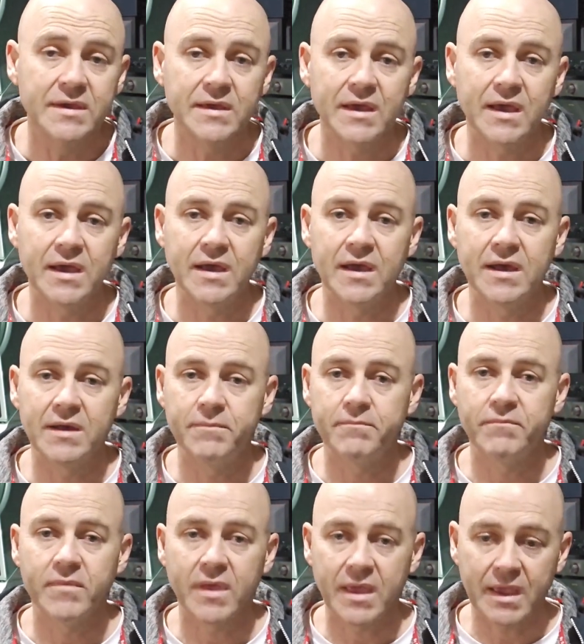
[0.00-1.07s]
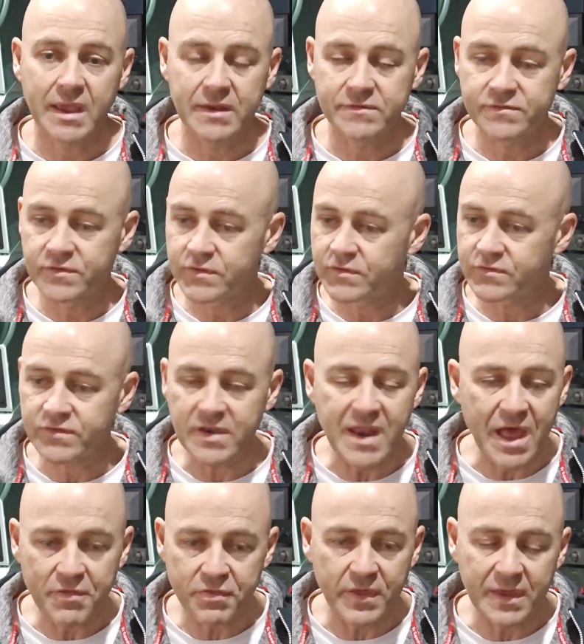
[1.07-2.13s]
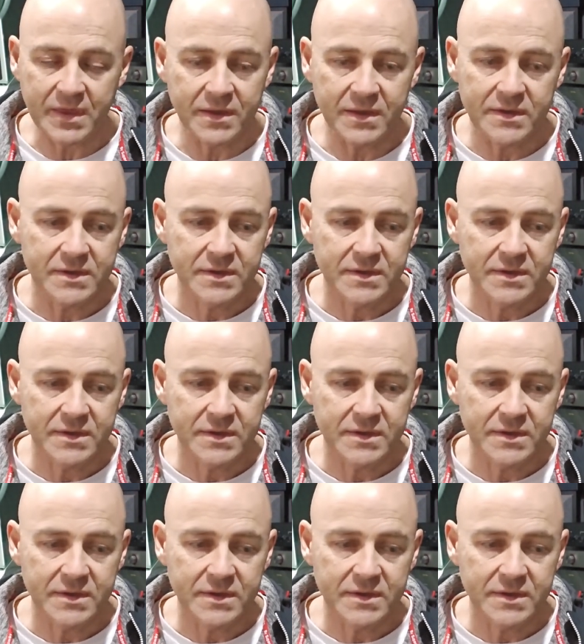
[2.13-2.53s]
And there's nothing,